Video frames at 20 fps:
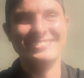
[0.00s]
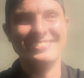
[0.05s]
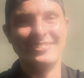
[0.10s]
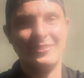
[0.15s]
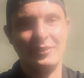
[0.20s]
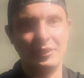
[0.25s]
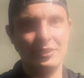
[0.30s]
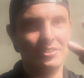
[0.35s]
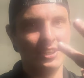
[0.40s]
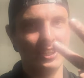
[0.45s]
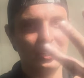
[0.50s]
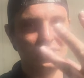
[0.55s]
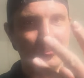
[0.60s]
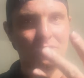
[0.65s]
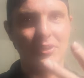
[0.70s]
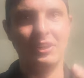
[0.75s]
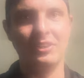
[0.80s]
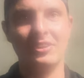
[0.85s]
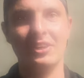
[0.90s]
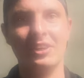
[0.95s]
Three
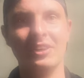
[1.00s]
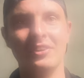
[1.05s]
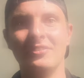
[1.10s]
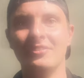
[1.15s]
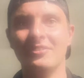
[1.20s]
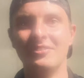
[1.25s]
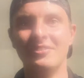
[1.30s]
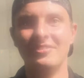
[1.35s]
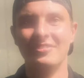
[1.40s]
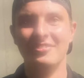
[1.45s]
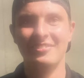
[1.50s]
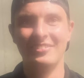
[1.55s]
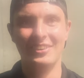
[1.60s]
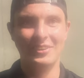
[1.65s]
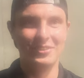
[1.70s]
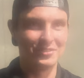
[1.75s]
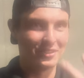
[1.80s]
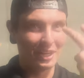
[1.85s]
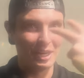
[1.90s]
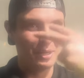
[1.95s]
seconds right there.
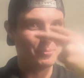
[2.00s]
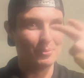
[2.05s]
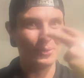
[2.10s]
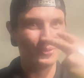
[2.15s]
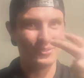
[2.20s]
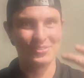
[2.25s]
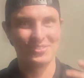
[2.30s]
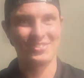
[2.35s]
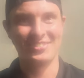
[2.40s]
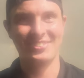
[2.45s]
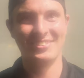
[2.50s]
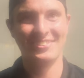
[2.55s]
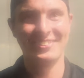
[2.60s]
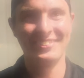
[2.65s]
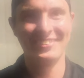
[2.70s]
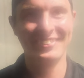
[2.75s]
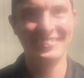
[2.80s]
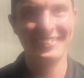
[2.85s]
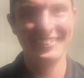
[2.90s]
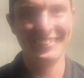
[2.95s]
It's the eyeballs.
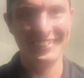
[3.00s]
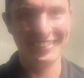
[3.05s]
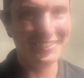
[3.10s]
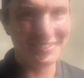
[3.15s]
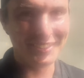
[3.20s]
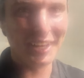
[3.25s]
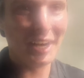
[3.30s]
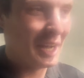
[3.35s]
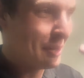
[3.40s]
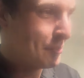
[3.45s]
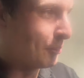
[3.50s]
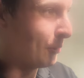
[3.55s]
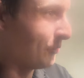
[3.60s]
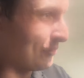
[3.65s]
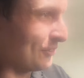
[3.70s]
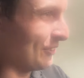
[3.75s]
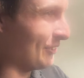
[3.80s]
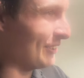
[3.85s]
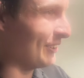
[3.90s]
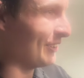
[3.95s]
It's the
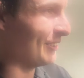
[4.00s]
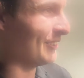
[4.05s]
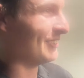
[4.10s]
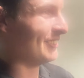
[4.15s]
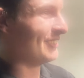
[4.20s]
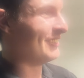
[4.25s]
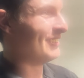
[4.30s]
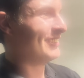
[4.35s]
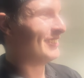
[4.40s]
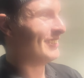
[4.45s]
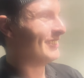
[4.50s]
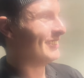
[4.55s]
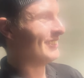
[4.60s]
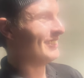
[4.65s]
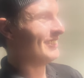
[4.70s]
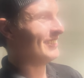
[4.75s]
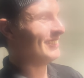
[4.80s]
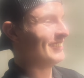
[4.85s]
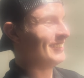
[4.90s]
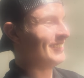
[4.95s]
eyeballs that did it.
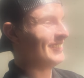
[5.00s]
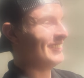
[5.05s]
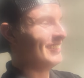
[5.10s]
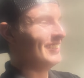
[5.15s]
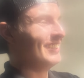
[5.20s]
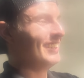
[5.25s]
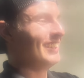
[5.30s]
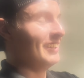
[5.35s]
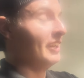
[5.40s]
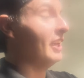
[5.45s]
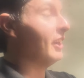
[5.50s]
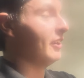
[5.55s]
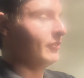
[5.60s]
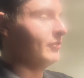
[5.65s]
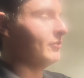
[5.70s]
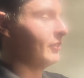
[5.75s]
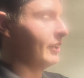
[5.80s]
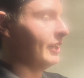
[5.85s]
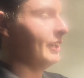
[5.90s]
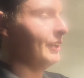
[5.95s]
No,
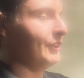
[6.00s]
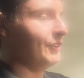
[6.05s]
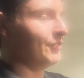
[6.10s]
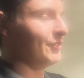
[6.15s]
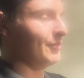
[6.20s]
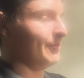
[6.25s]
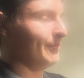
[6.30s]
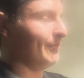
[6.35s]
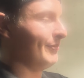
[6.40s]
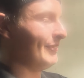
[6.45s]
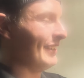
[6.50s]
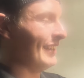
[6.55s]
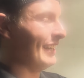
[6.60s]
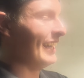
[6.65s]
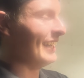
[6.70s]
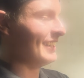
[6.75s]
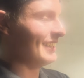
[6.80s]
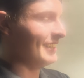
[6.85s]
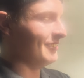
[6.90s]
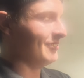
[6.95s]
very nice.
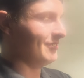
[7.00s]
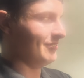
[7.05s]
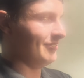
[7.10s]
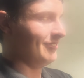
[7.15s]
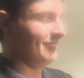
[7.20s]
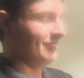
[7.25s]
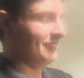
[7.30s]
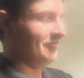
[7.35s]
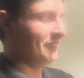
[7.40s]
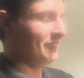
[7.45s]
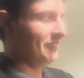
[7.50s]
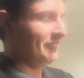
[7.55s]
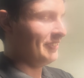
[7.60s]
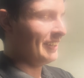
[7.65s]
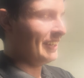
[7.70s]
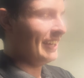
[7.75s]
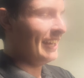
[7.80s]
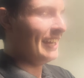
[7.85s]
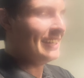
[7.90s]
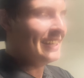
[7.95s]
Liked
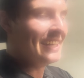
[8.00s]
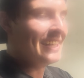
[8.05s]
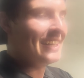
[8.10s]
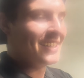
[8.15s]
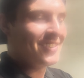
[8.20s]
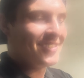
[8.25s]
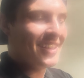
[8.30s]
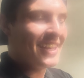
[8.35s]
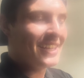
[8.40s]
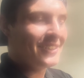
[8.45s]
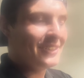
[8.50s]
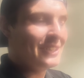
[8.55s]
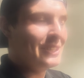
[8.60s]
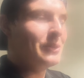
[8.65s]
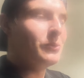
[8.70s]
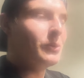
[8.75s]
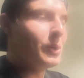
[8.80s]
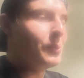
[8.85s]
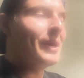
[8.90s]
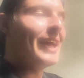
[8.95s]
it. Did exactly
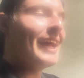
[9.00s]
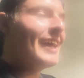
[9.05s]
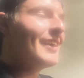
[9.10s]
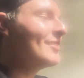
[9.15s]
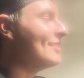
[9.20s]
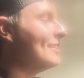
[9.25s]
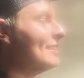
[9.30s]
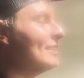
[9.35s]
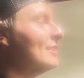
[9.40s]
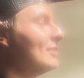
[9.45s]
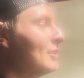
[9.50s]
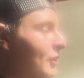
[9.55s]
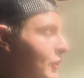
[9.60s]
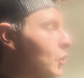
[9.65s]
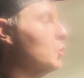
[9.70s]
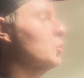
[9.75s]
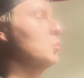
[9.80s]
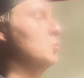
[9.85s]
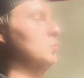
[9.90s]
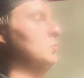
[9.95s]
what we asked it to
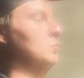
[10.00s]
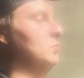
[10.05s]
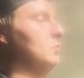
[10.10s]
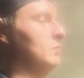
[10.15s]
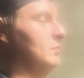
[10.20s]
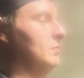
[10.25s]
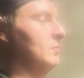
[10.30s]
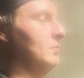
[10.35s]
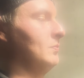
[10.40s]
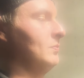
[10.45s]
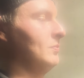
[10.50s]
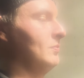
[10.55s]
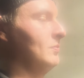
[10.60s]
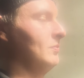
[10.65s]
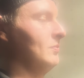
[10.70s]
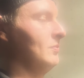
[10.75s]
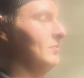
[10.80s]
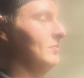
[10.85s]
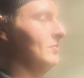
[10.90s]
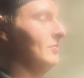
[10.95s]
do.
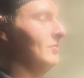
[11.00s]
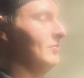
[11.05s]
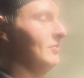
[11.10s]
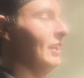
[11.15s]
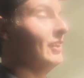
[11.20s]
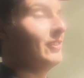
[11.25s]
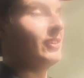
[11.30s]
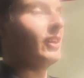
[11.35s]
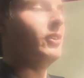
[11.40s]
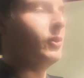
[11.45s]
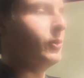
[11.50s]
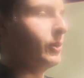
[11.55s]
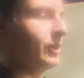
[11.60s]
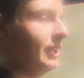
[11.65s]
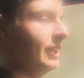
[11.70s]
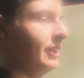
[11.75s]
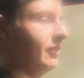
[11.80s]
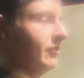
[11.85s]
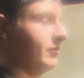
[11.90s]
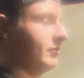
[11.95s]
It's gonna do it
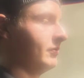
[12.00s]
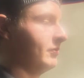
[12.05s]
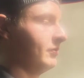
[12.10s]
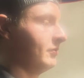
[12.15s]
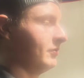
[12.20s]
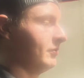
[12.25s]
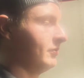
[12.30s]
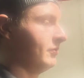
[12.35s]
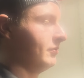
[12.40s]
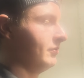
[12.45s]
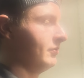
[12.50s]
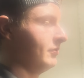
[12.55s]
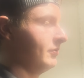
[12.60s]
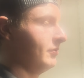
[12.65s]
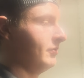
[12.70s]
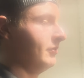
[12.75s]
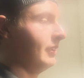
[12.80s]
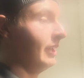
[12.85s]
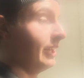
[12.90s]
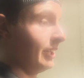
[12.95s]
again.
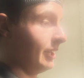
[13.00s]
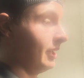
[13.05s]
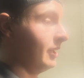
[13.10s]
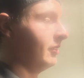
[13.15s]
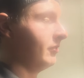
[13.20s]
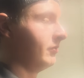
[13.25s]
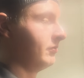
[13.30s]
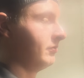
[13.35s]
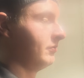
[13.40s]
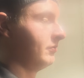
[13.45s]
And again.